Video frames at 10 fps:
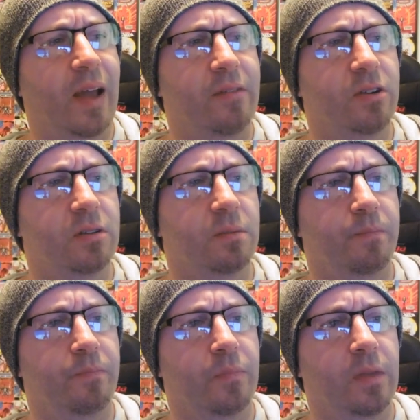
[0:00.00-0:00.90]
flavours.
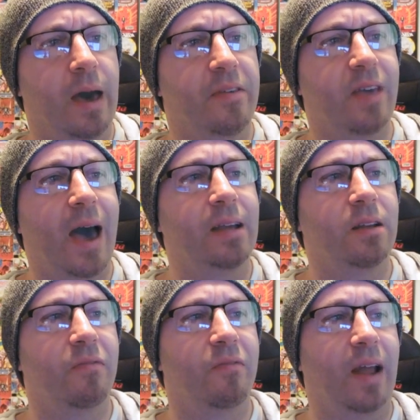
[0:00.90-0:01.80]
Yeah, there's 8
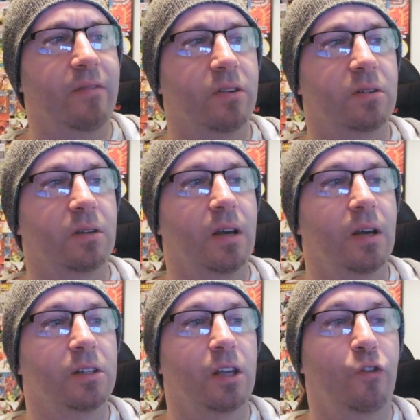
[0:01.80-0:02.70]
different flavours.
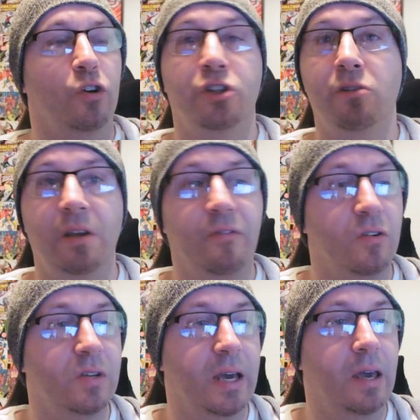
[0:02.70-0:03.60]
So you've got Tutti
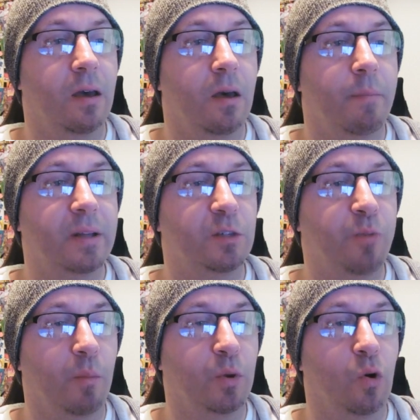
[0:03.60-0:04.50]
Frutti, Buttered
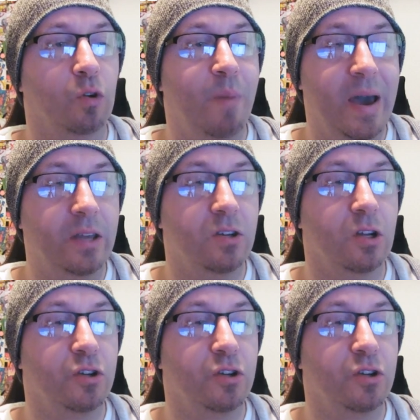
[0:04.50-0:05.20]
Popcorn, Peach,